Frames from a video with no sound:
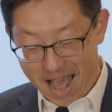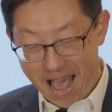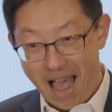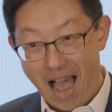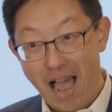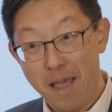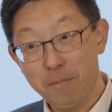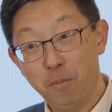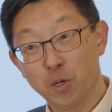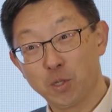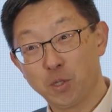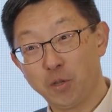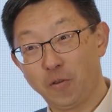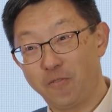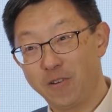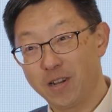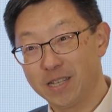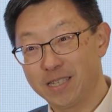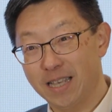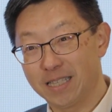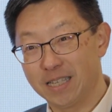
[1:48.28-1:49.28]
I'm also
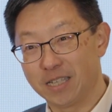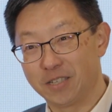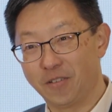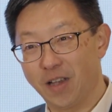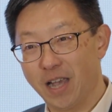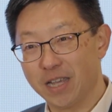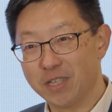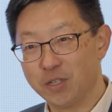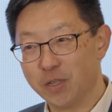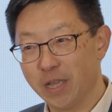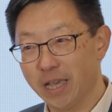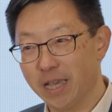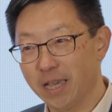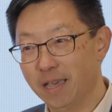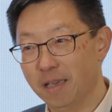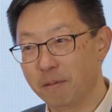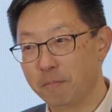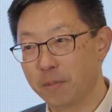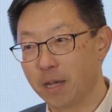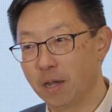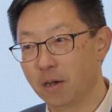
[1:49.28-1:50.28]
very satisfied
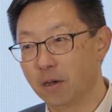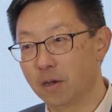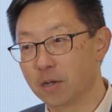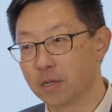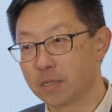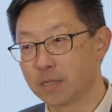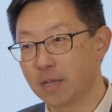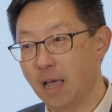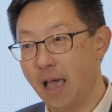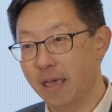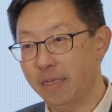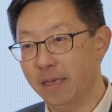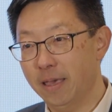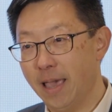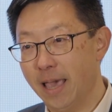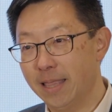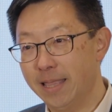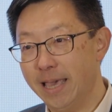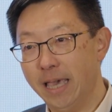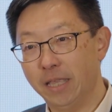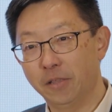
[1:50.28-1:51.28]
today because I think
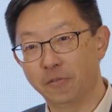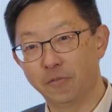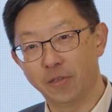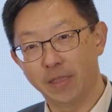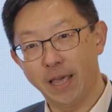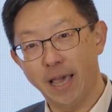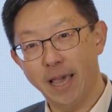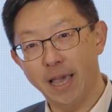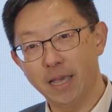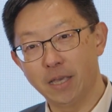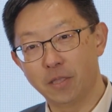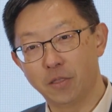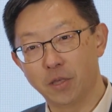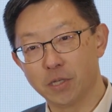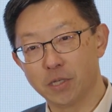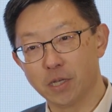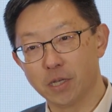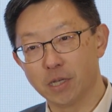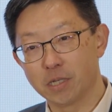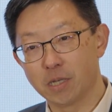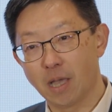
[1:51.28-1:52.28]
at the end of the day,
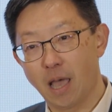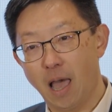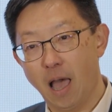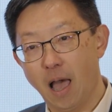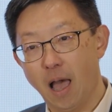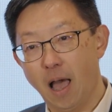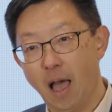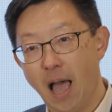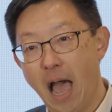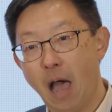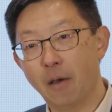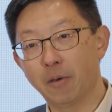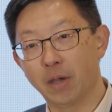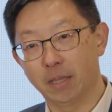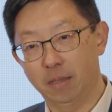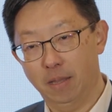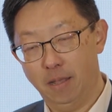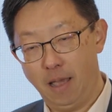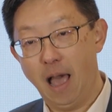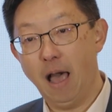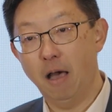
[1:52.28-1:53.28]
this is how
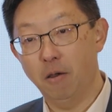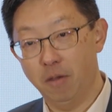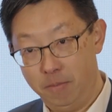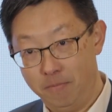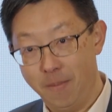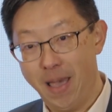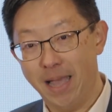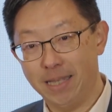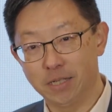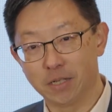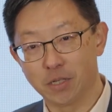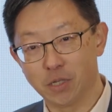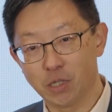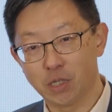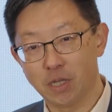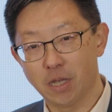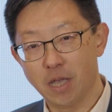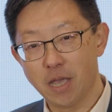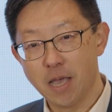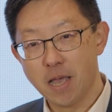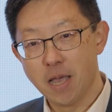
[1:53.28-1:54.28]
it
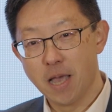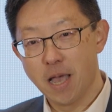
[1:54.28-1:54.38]
matters.